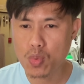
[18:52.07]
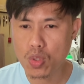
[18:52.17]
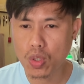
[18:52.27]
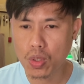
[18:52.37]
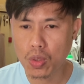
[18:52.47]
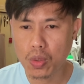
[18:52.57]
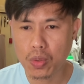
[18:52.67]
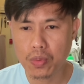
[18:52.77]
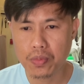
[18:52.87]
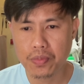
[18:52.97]

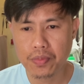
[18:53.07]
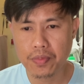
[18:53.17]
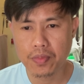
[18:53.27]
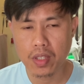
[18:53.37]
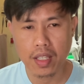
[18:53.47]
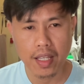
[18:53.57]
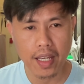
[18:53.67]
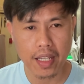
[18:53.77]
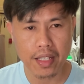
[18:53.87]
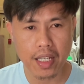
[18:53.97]
So
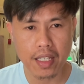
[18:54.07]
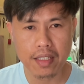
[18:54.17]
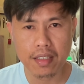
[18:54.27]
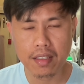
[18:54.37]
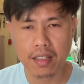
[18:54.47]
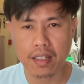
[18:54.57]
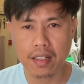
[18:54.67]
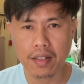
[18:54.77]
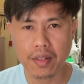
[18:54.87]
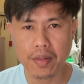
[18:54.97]
and then
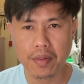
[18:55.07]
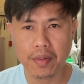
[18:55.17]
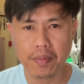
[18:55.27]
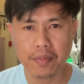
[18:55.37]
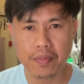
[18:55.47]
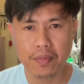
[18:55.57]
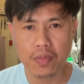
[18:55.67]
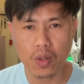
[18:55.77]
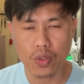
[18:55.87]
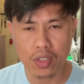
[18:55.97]
um,
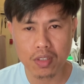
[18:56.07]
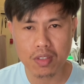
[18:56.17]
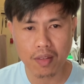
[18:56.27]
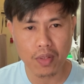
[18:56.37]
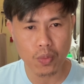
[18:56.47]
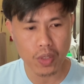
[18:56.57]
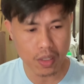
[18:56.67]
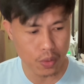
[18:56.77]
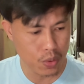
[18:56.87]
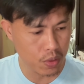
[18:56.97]
on this seven week
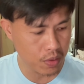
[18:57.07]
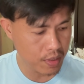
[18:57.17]
also,